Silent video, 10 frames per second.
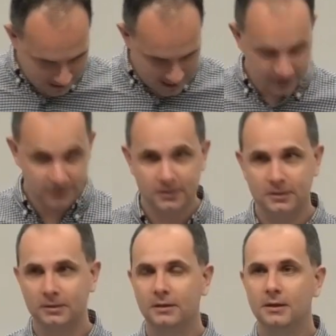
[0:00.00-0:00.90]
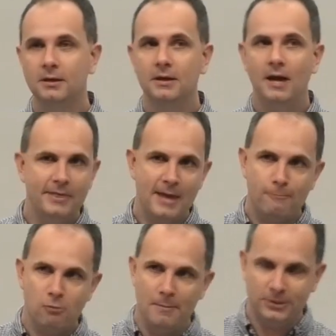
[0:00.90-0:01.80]
blessed. And
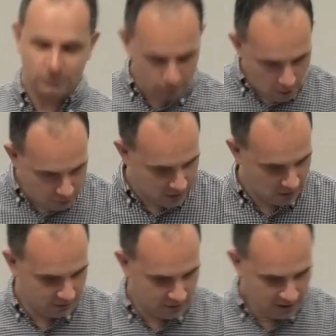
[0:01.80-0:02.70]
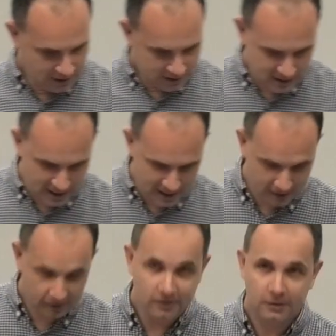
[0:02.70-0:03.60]
that promise rolls on
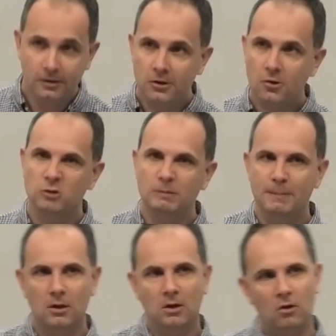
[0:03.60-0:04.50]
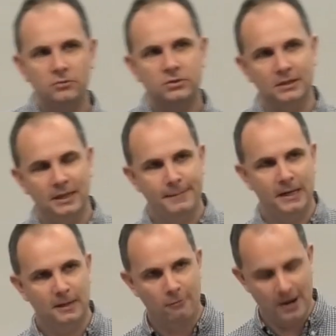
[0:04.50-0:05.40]
today. God's people are constantly
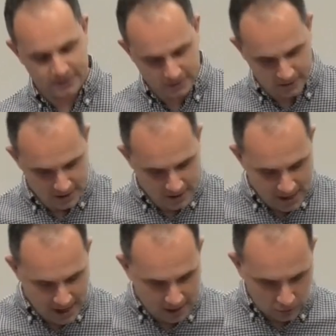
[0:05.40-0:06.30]
being oppressed and